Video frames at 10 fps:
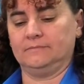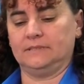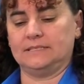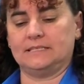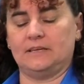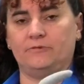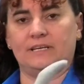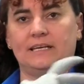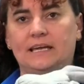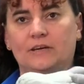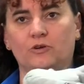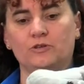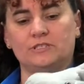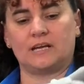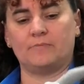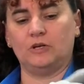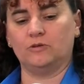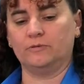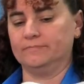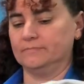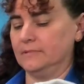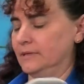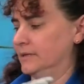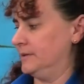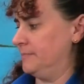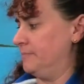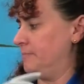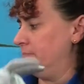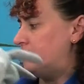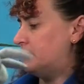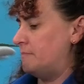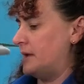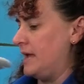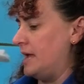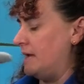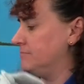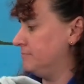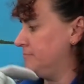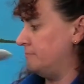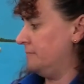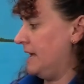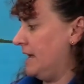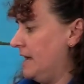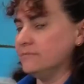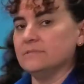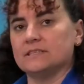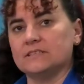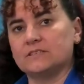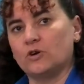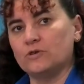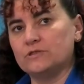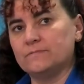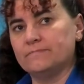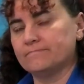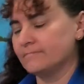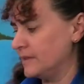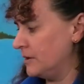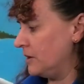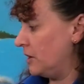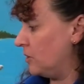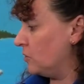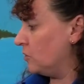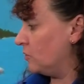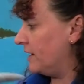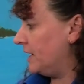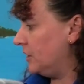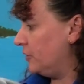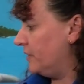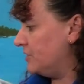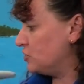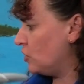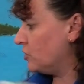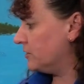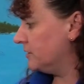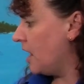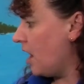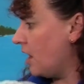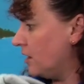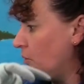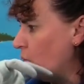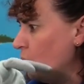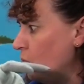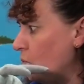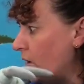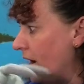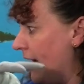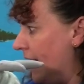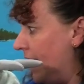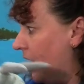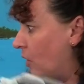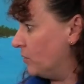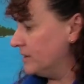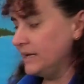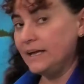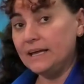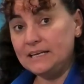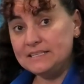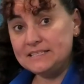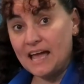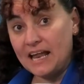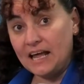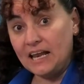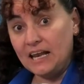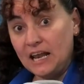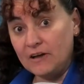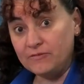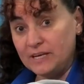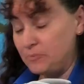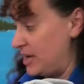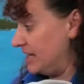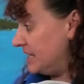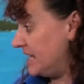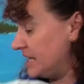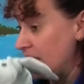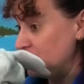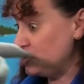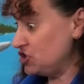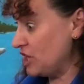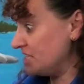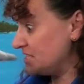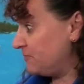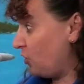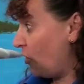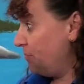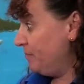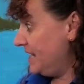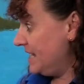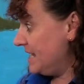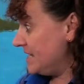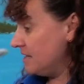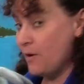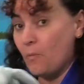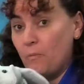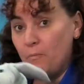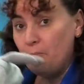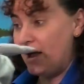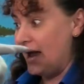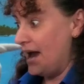Let's see if we can get Goat to come along. Meh, meh, says Goat. Oh, hello, Hedgehog. Wow, is that a lovely picnic just for me? Meh,